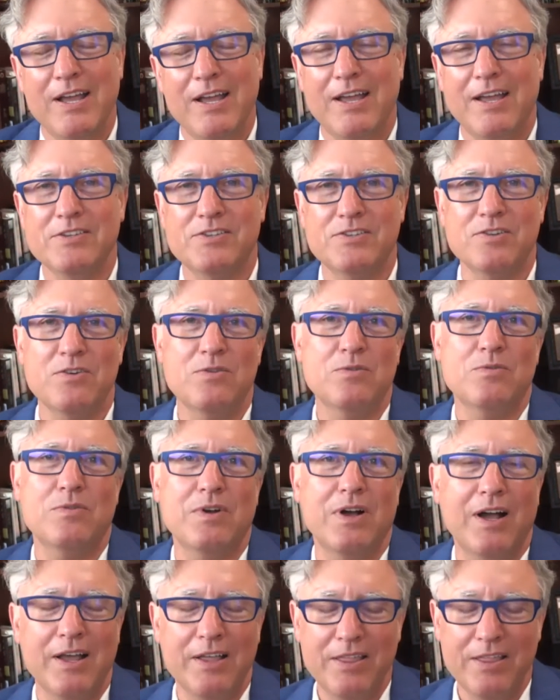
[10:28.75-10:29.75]
And so
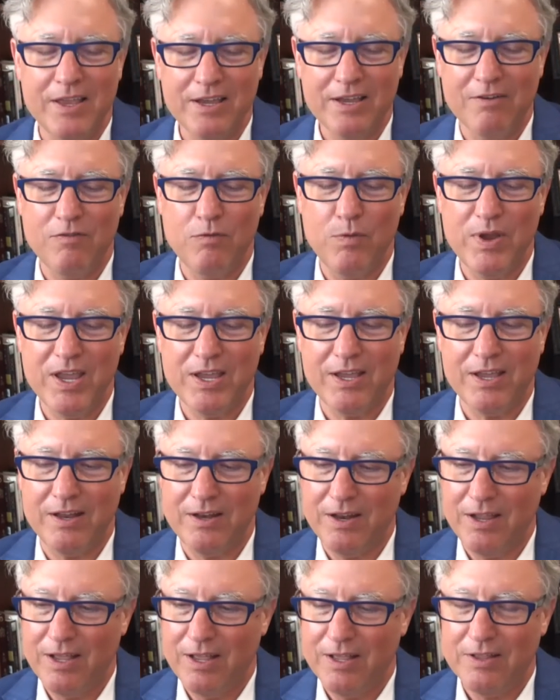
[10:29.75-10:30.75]
I think if we
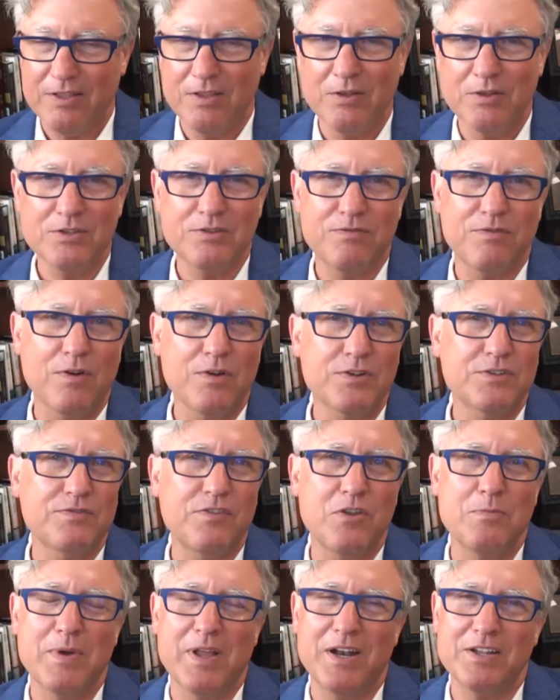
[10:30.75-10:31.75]
can, those first
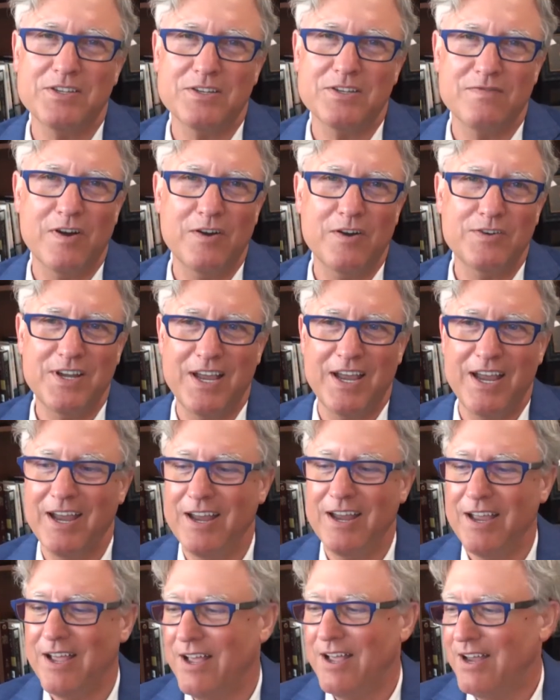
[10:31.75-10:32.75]
few minutes of our day,